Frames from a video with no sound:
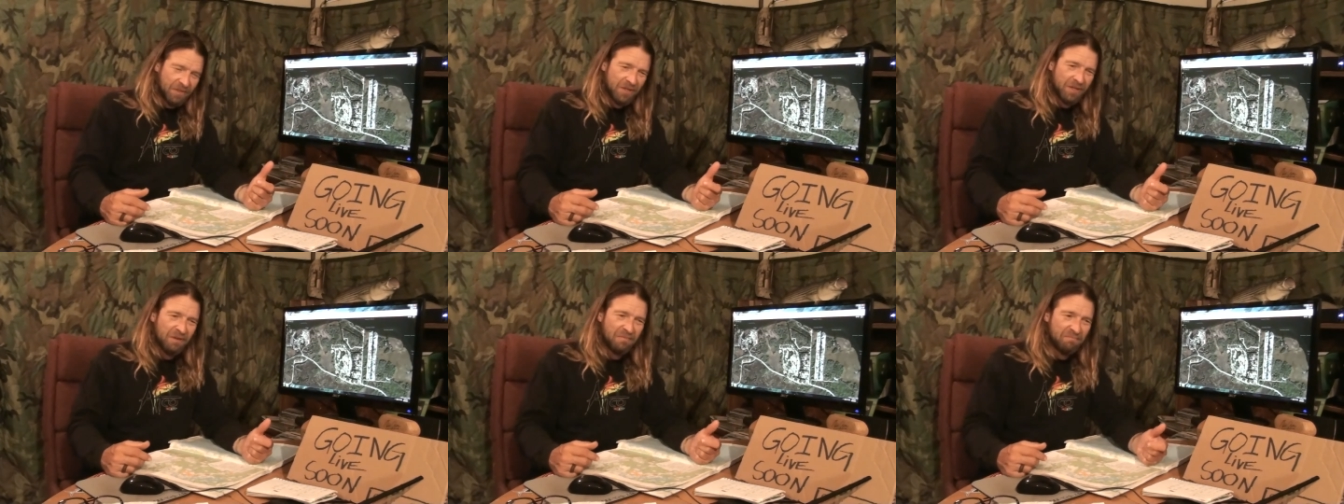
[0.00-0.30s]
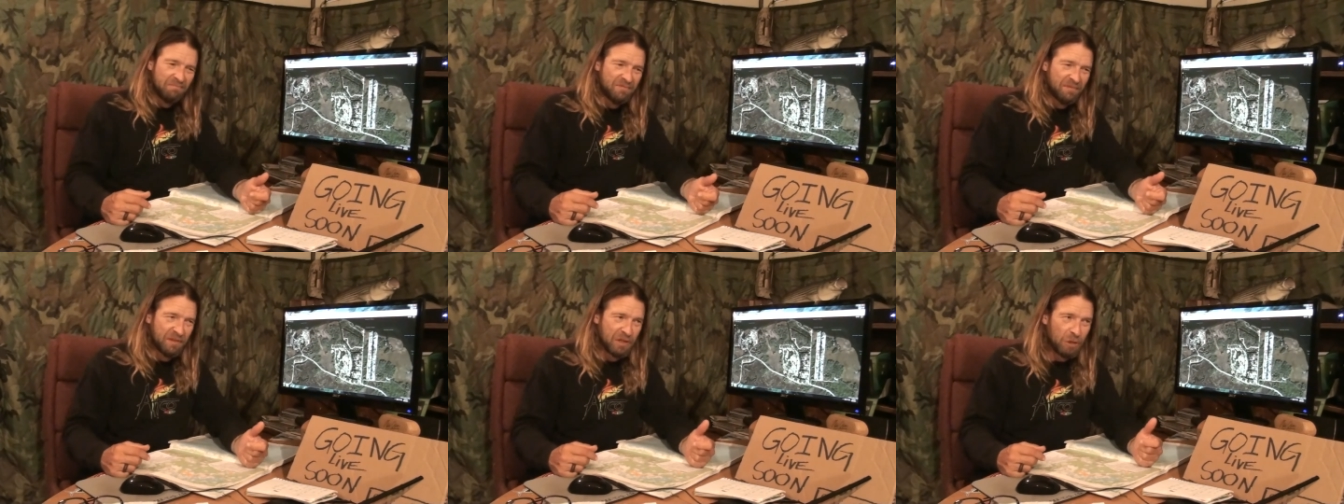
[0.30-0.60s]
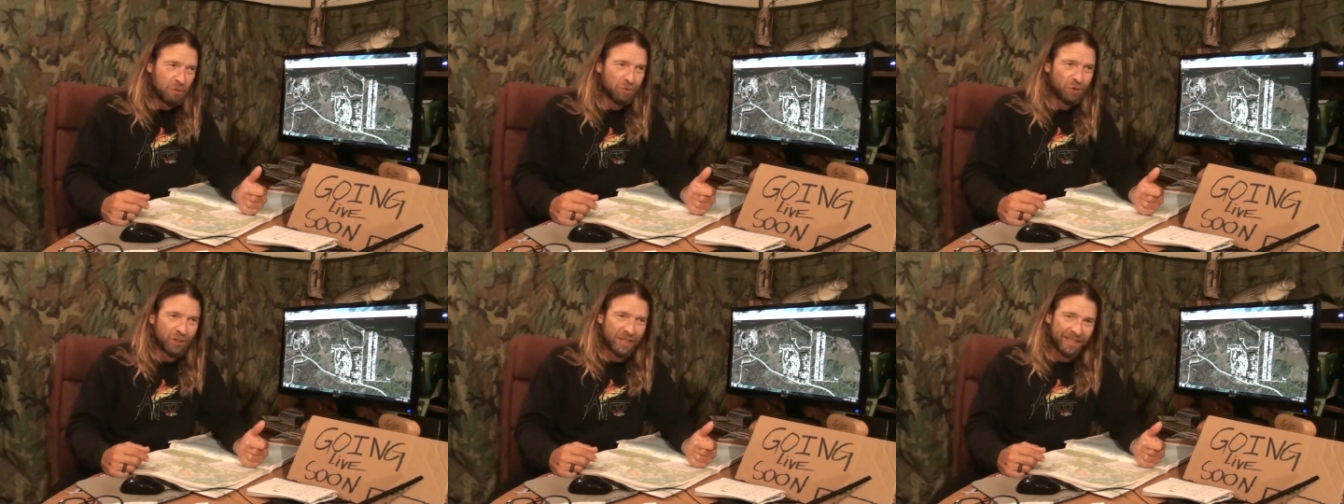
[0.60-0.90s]

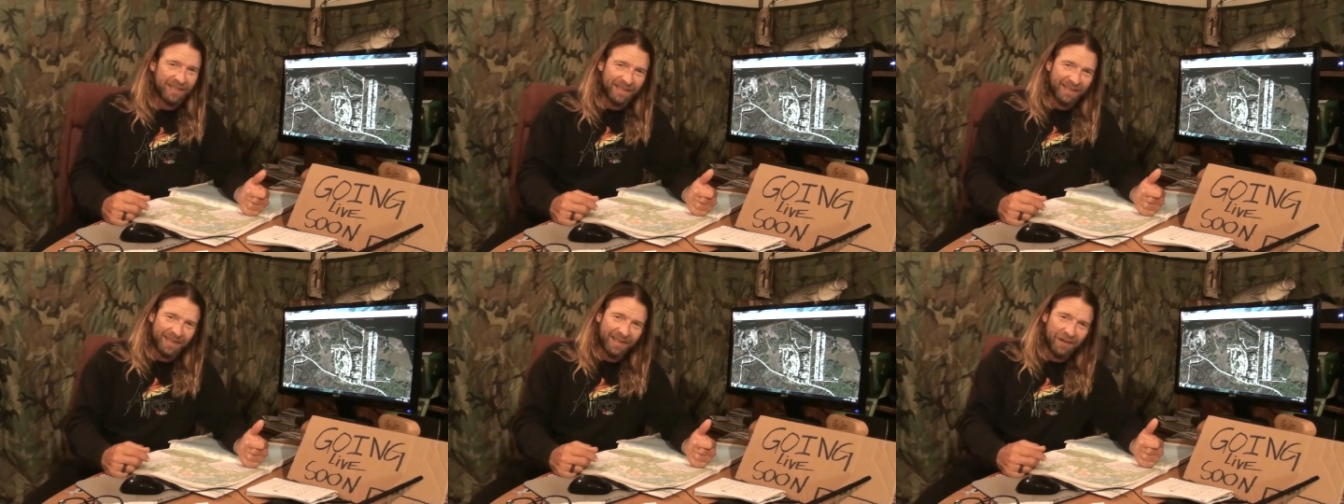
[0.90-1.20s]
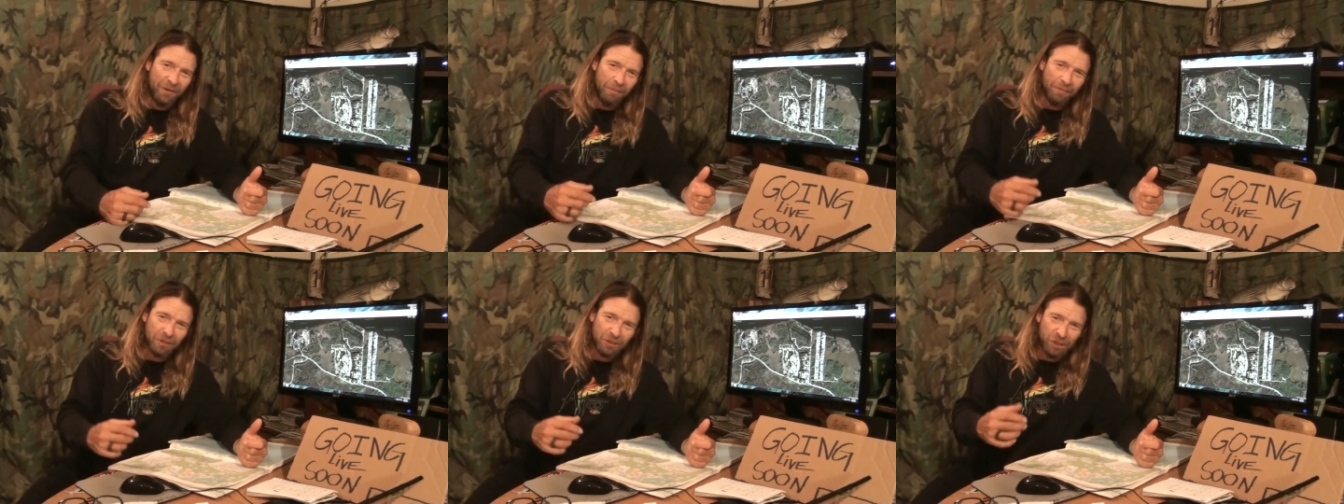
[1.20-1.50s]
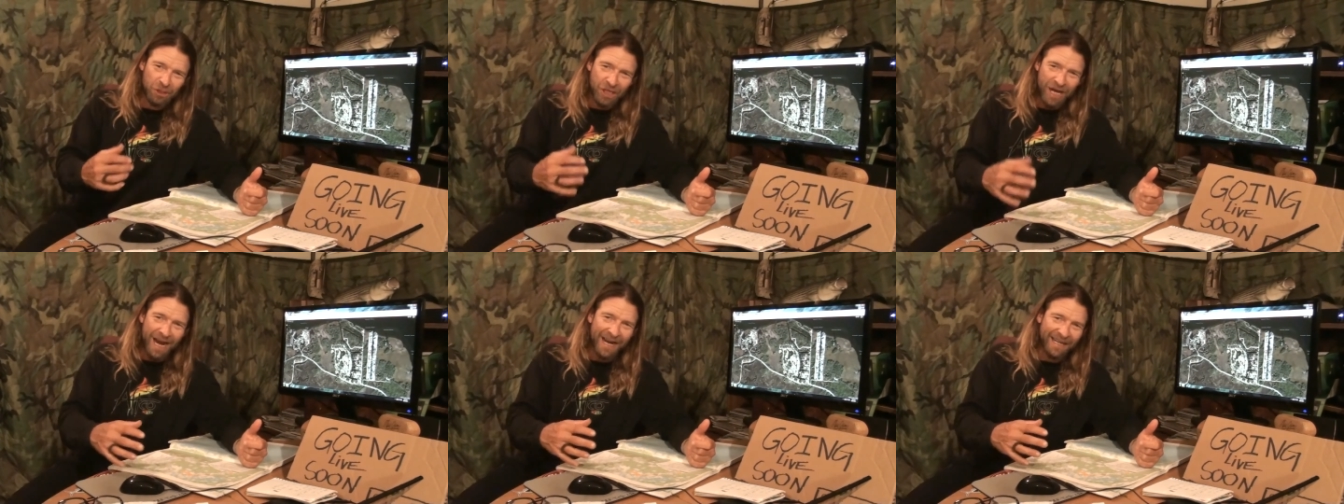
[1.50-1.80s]
confusing and almost
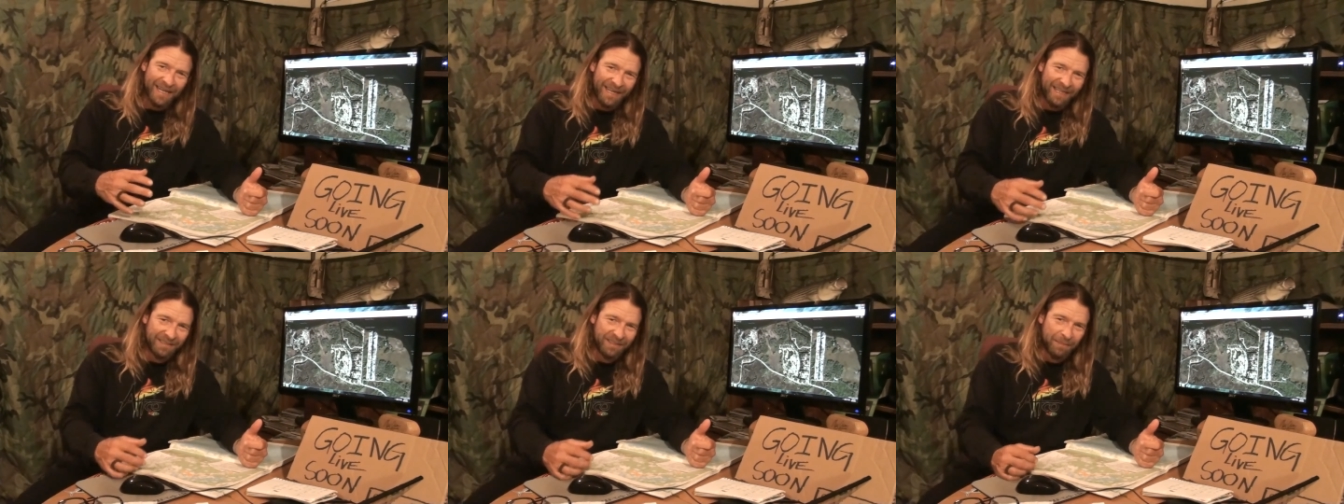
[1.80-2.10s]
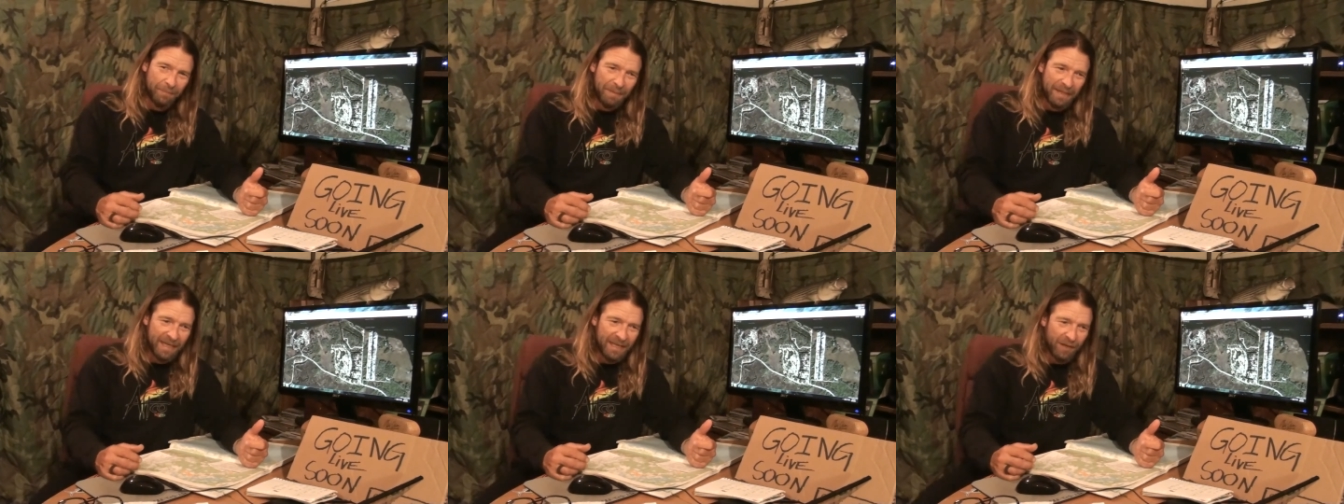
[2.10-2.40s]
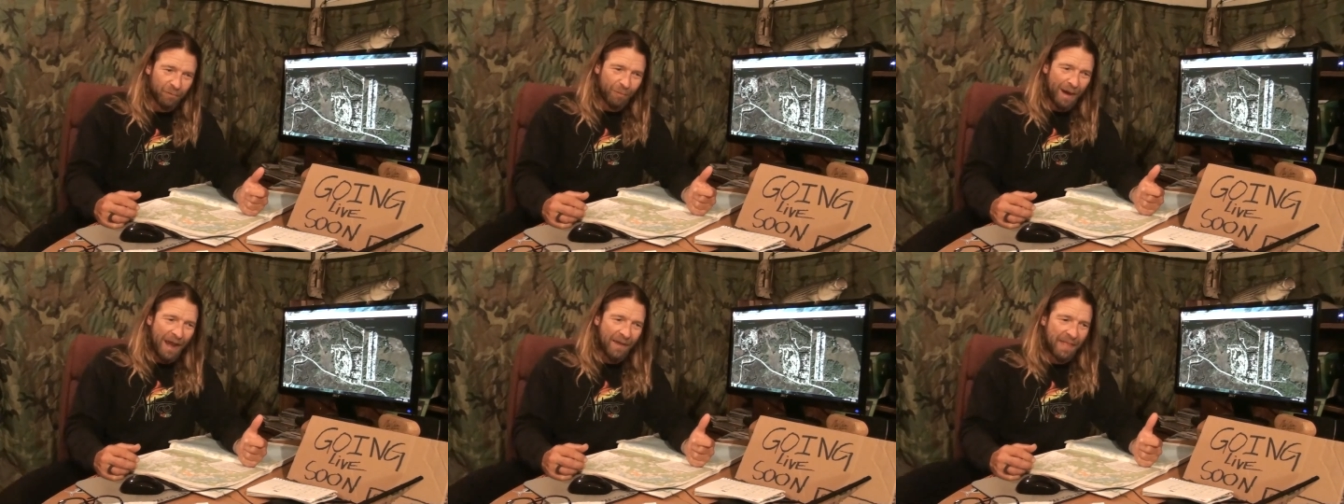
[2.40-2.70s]
shocking to
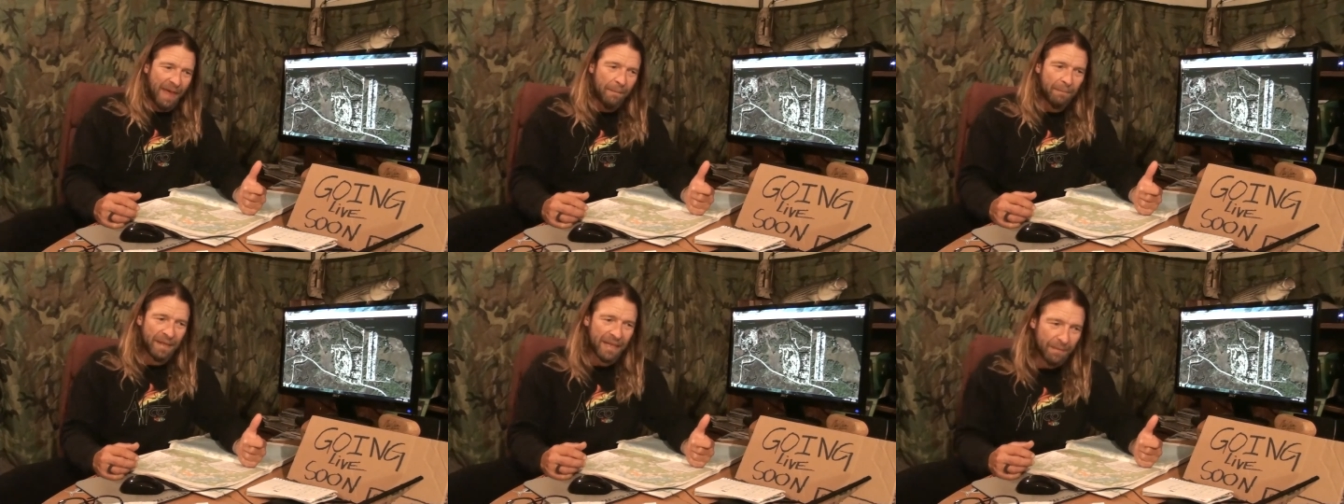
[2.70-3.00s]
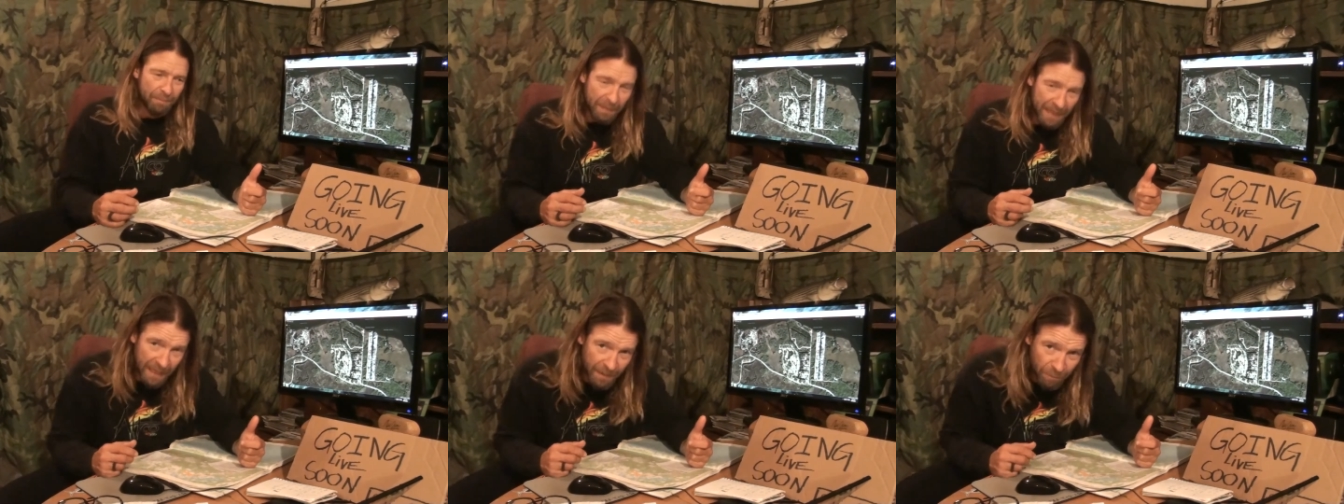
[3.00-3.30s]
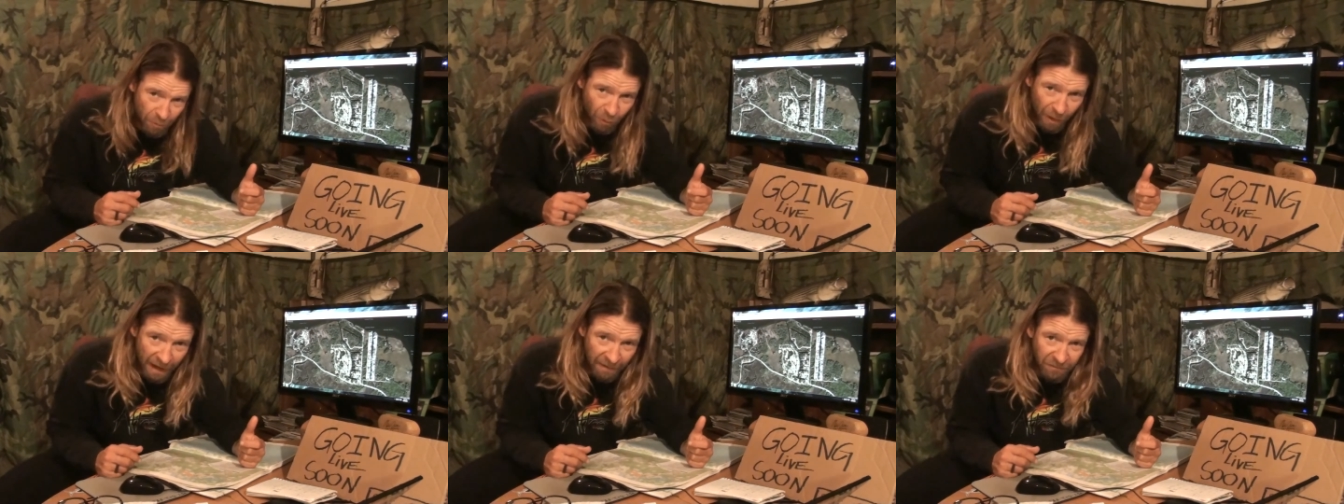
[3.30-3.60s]
be around that many
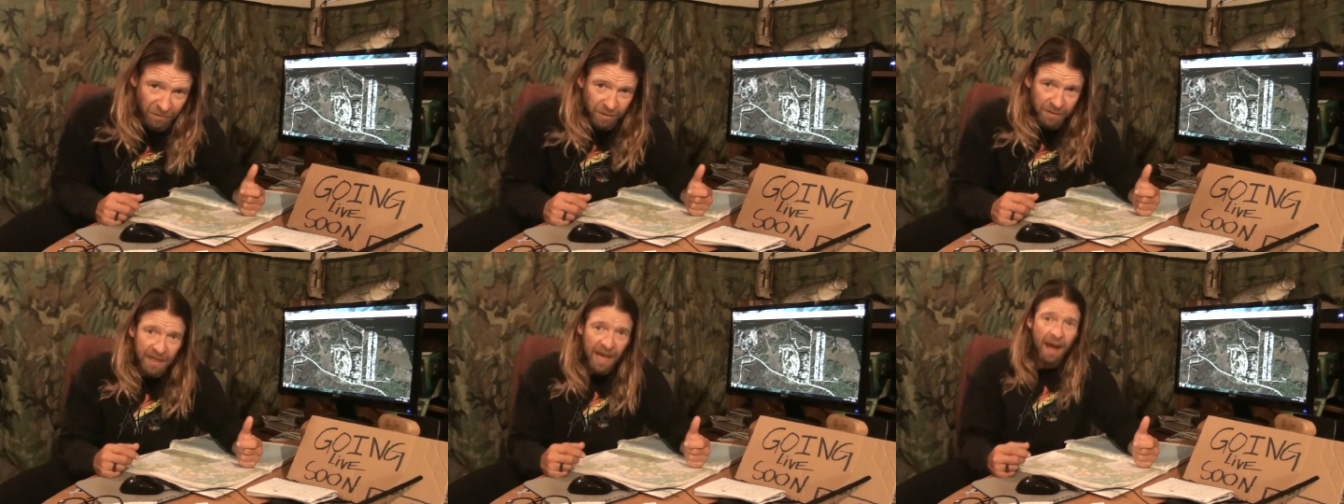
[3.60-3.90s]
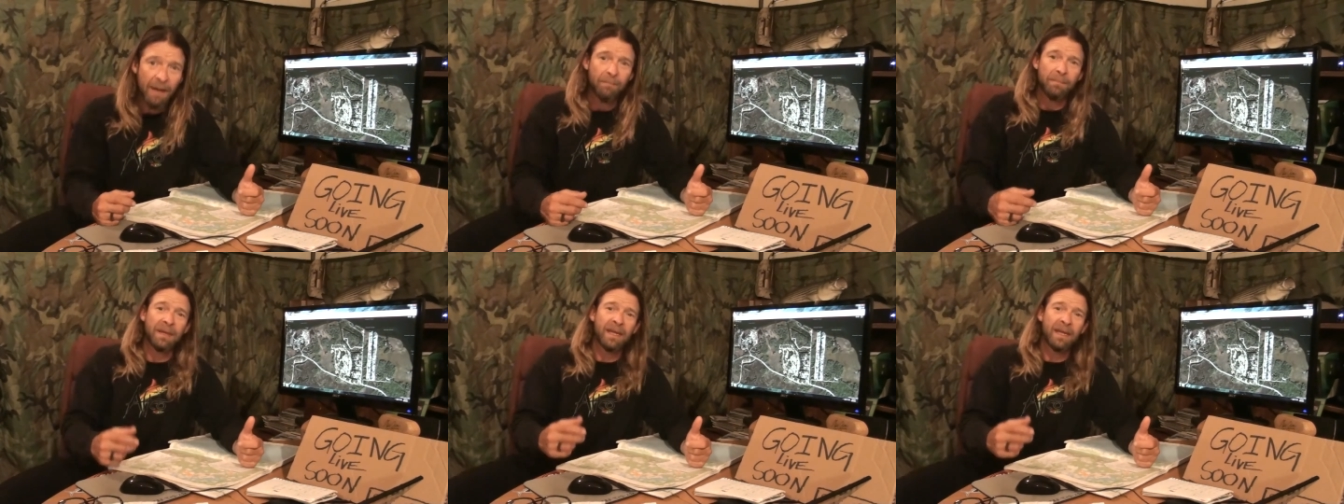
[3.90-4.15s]
people after not